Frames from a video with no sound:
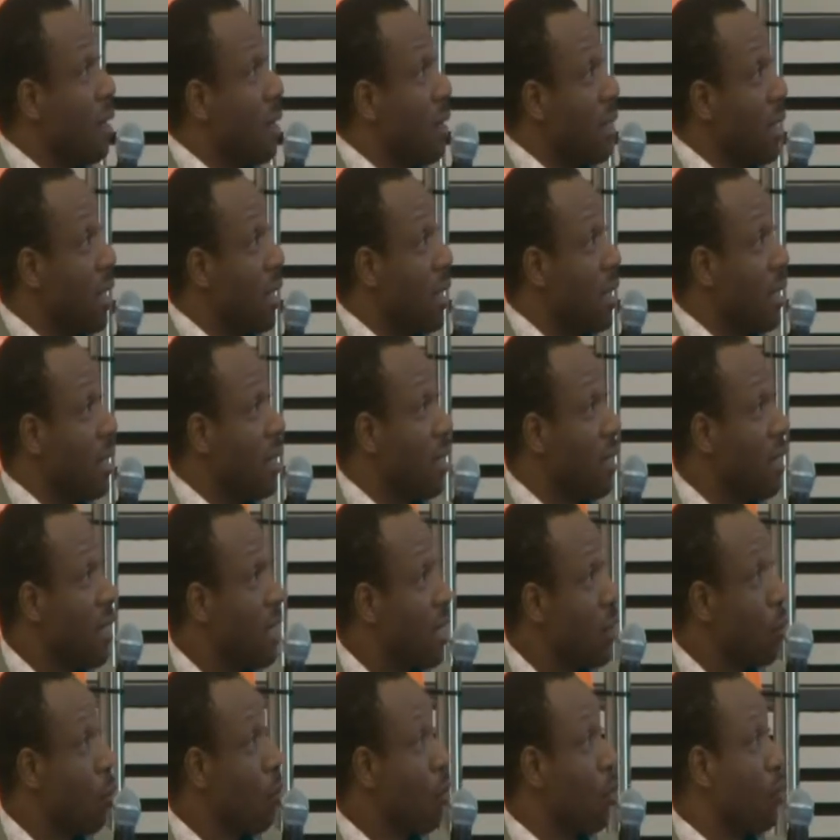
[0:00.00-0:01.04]
the
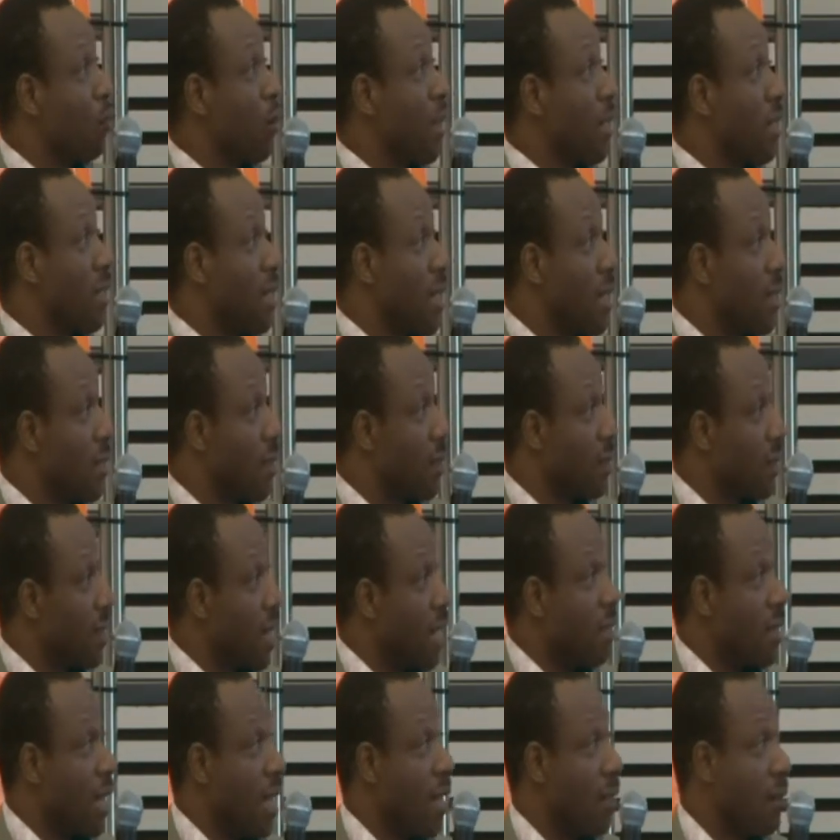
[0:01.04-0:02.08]
leasehold structures
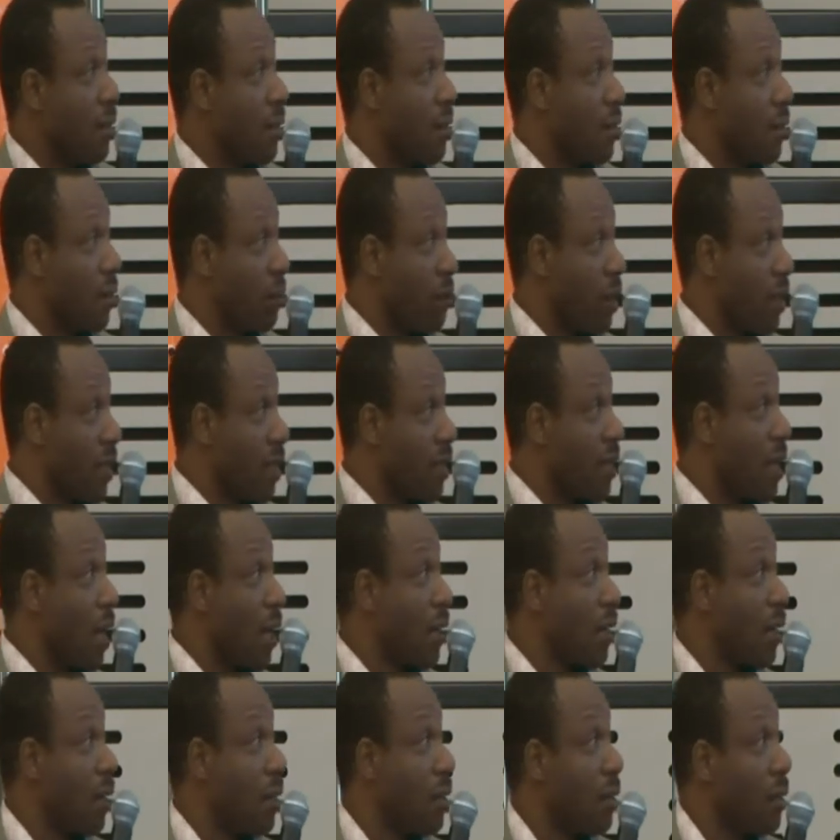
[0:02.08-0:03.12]
that exist
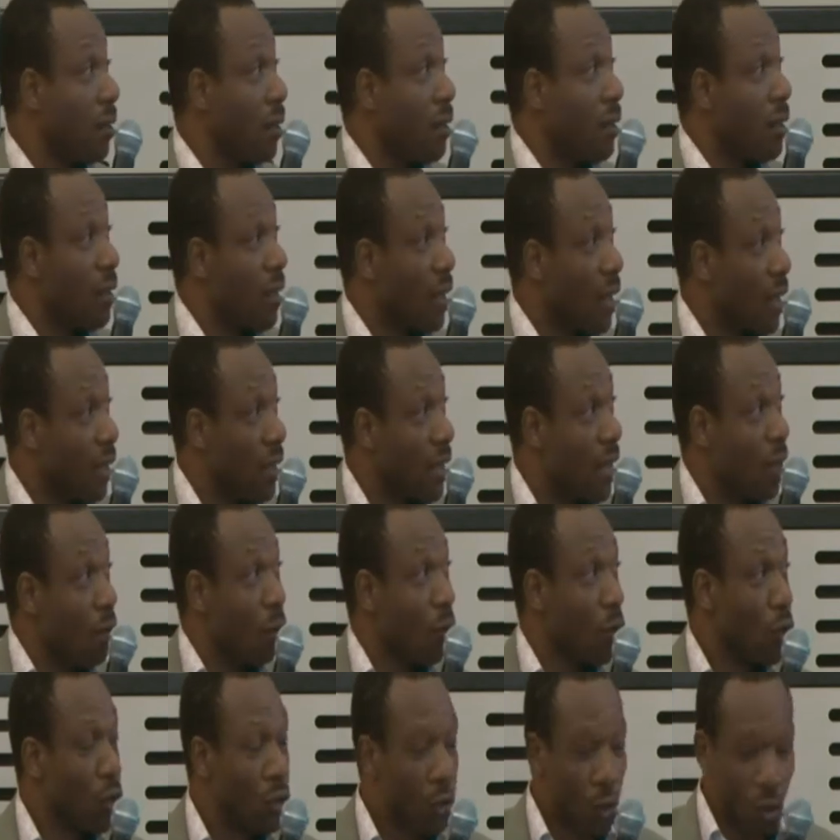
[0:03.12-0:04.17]
traditionally, and then
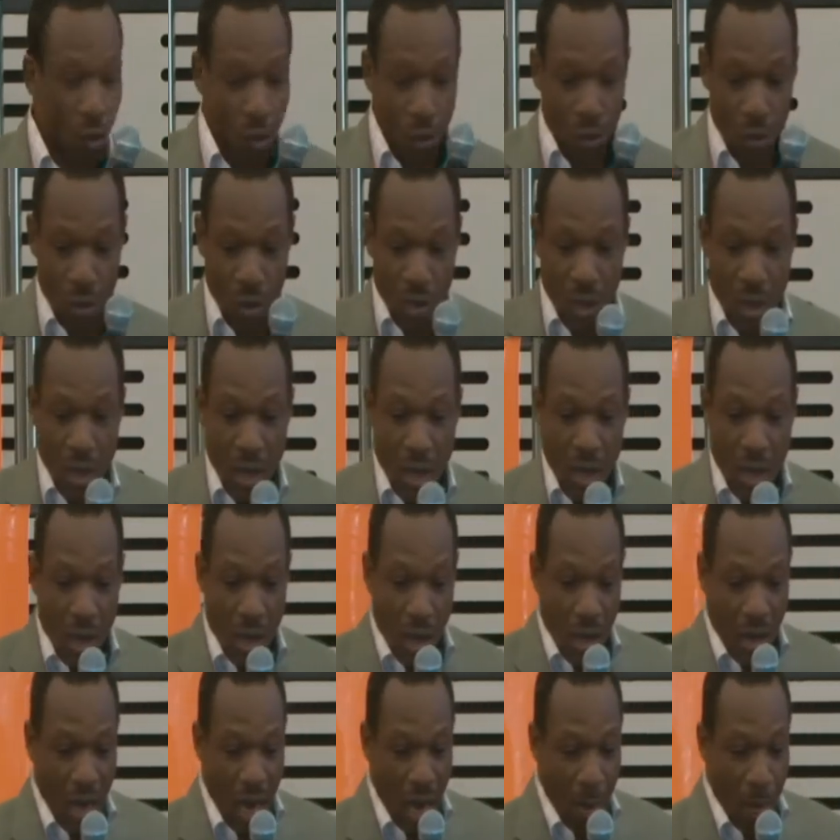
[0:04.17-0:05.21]
also
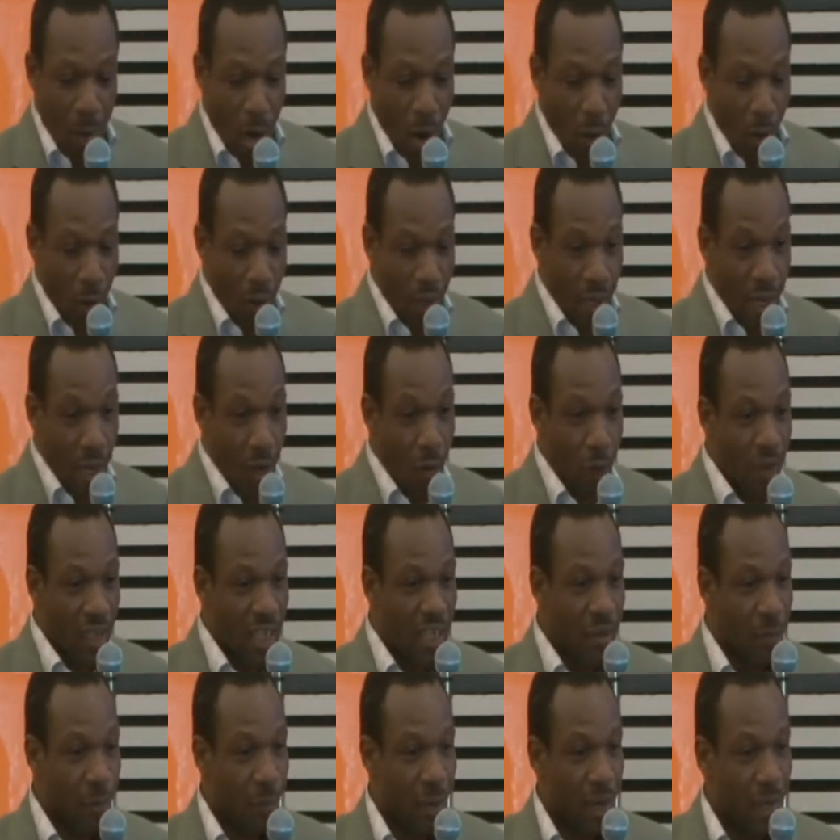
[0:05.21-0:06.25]
come out with
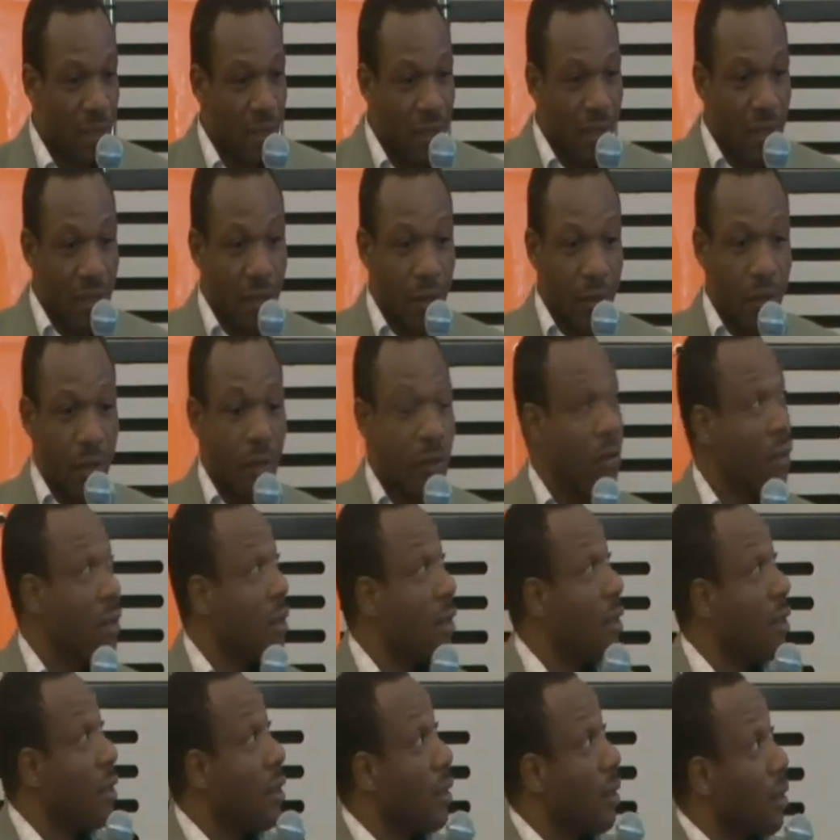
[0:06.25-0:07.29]
innovative practices.
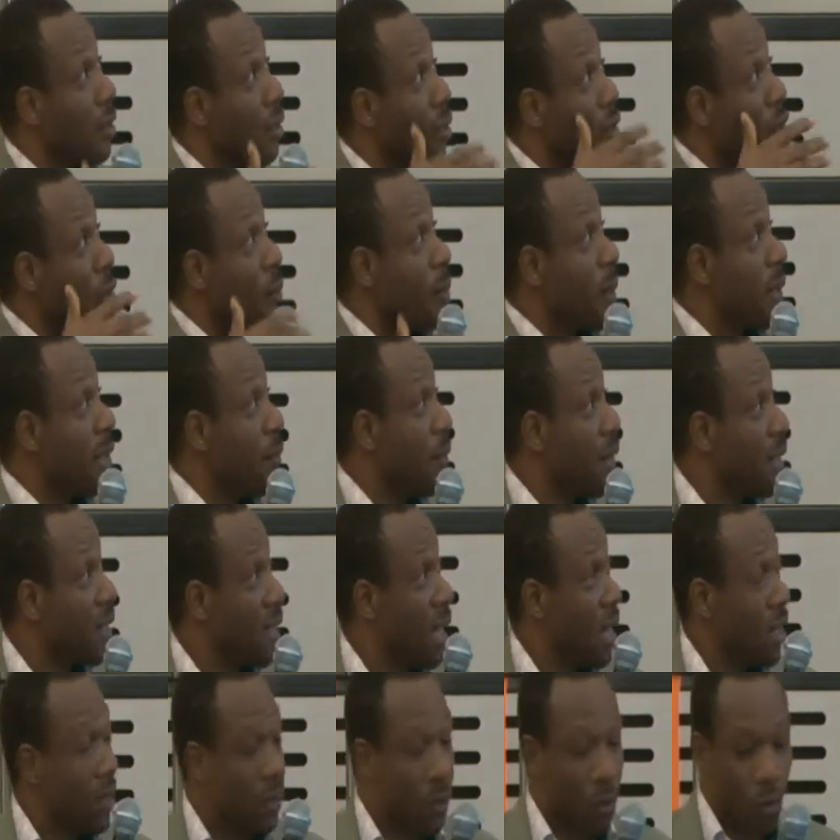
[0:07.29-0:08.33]
Those specific
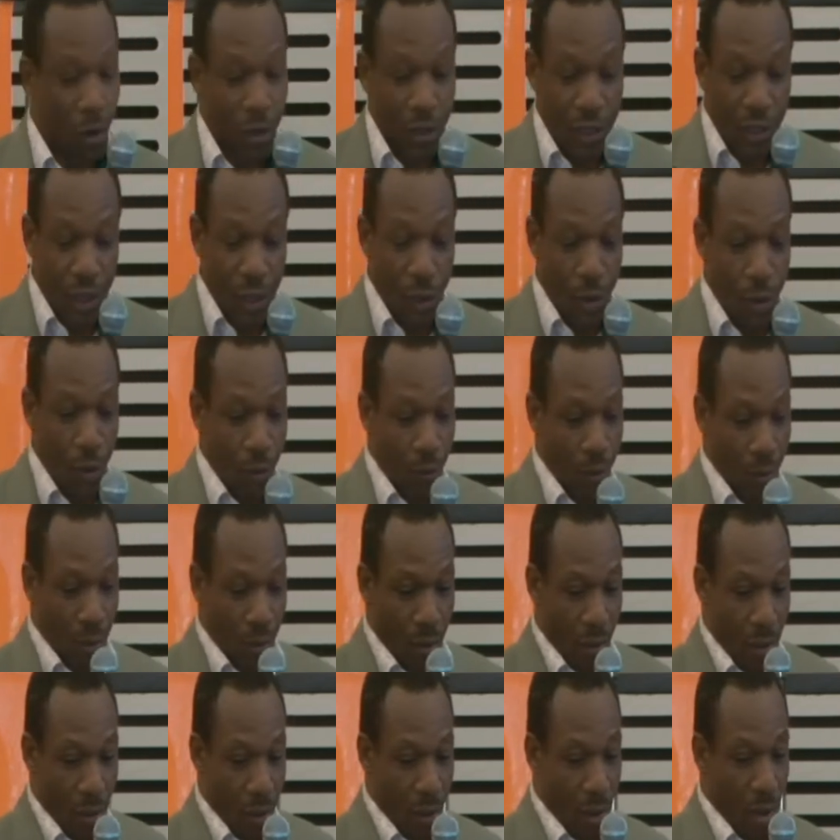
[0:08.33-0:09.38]
tasks continue,
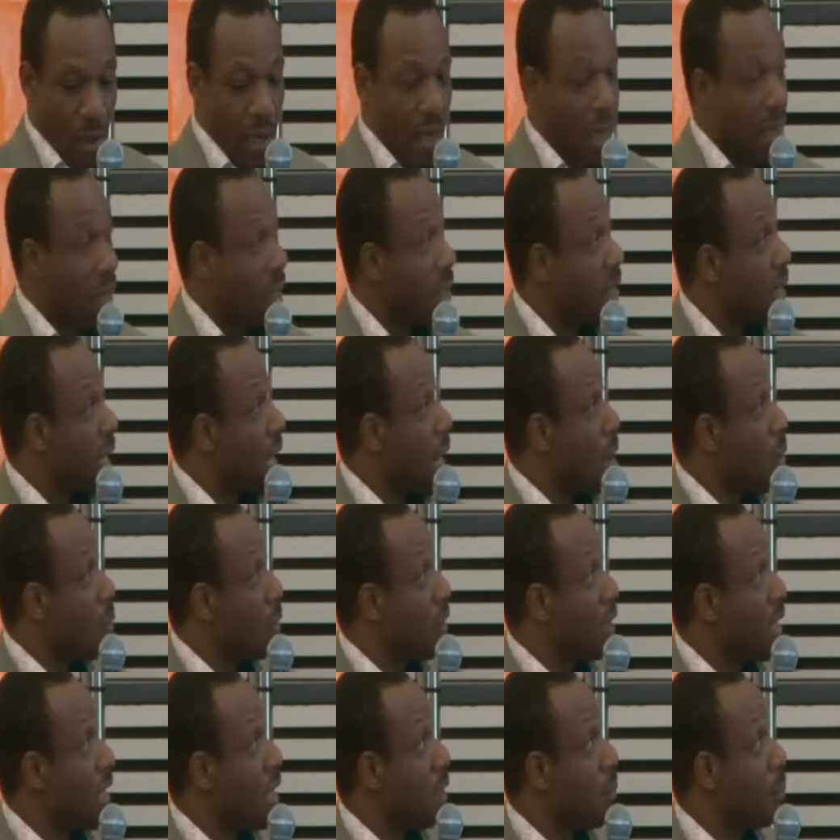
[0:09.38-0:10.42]
and I
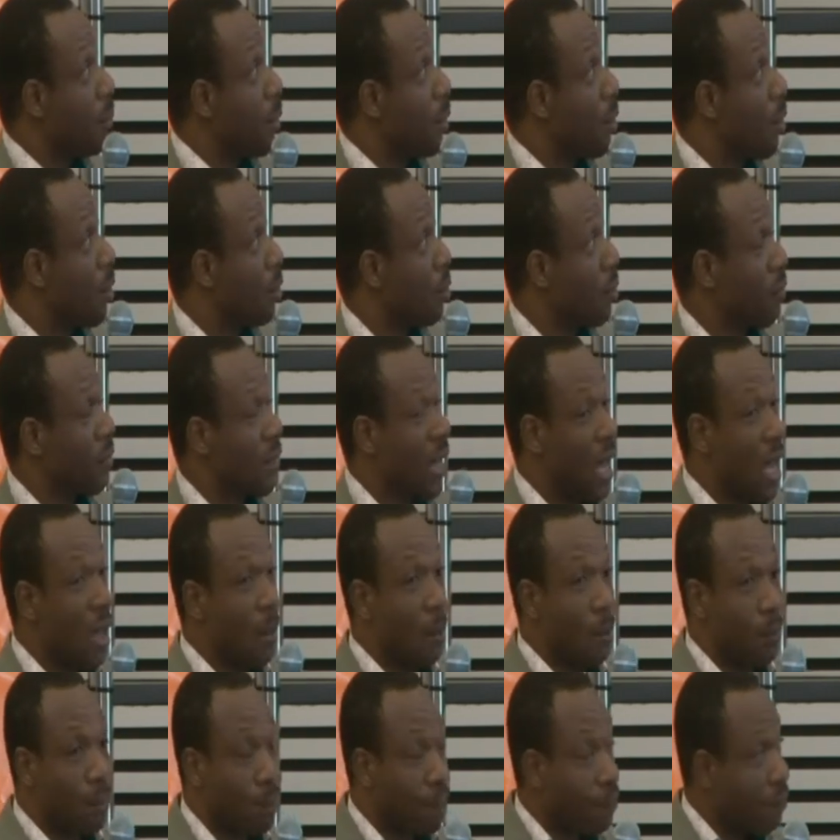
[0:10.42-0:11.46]
will just, because of
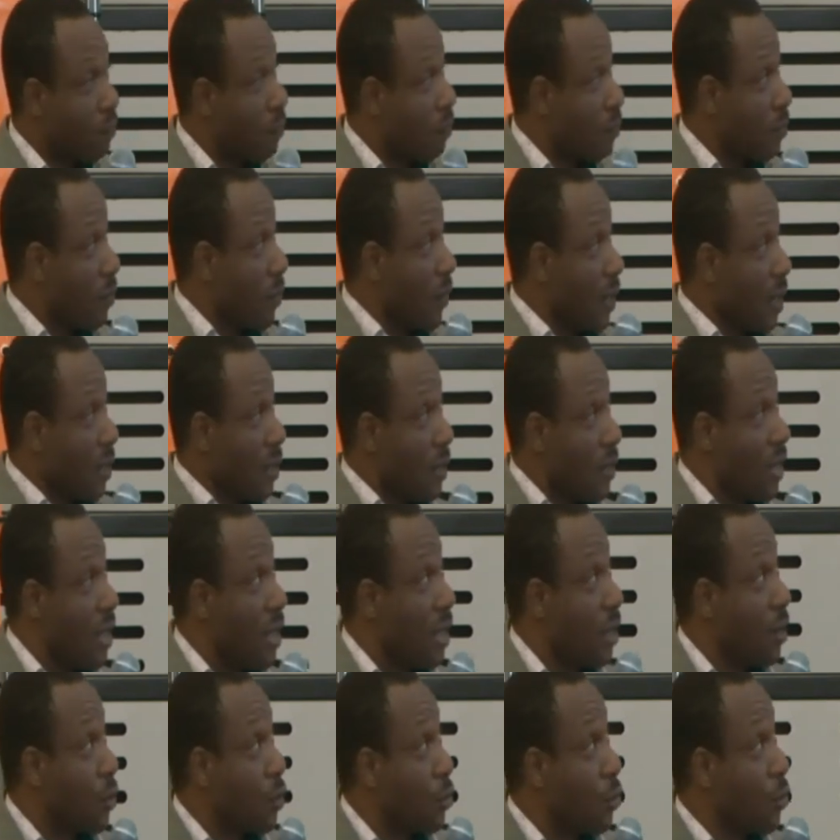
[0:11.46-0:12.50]
time,
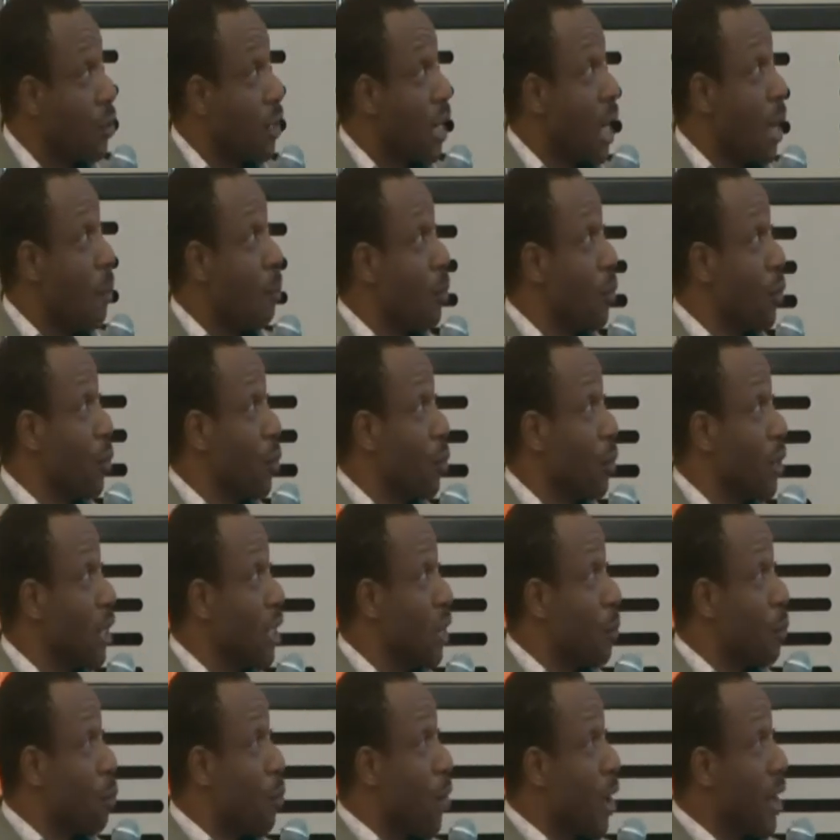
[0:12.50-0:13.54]
scale through them to
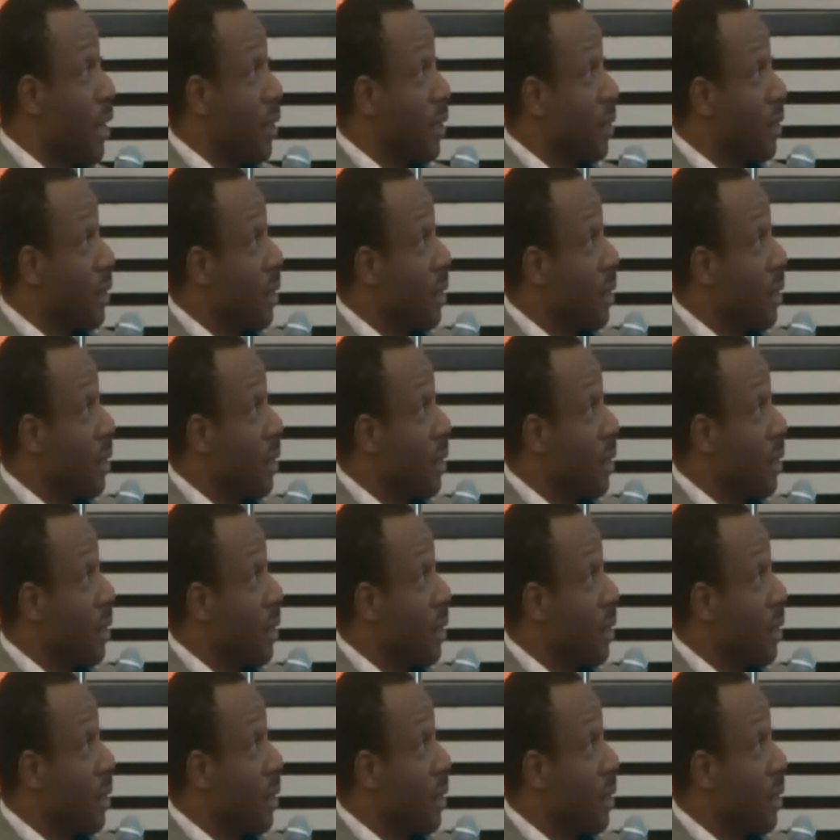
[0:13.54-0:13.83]
this point.